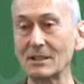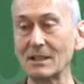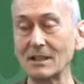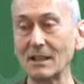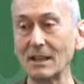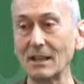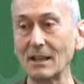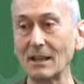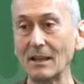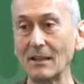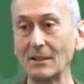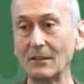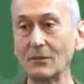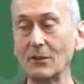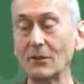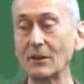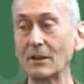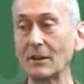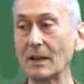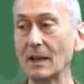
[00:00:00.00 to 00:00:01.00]
the New
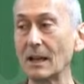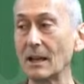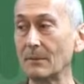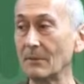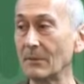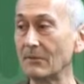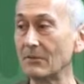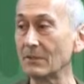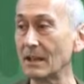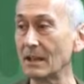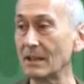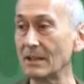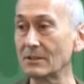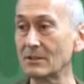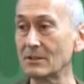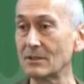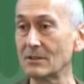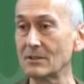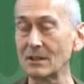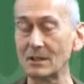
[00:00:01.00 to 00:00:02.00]
York Academy of
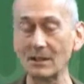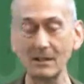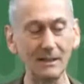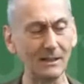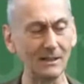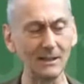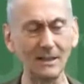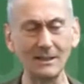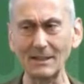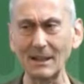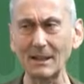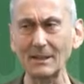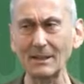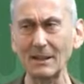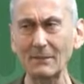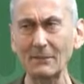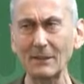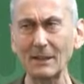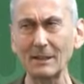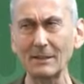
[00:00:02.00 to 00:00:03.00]
Sciences, is
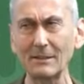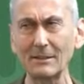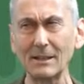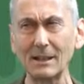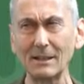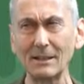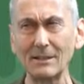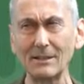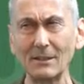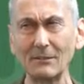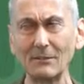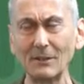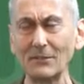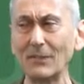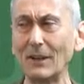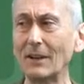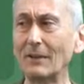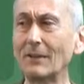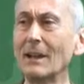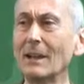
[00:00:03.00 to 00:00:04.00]
that right?
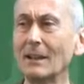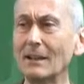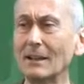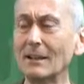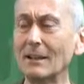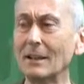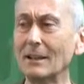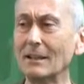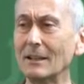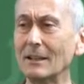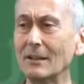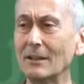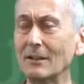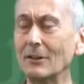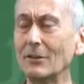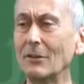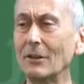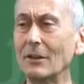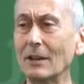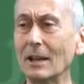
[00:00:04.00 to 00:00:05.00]
1975? The New
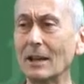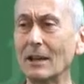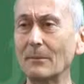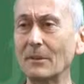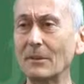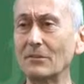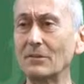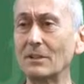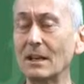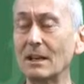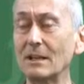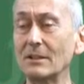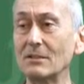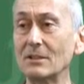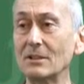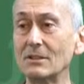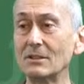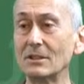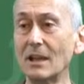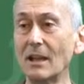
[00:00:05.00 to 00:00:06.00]
York Academy of
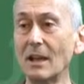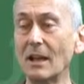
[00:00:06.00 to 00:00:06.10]
Sciences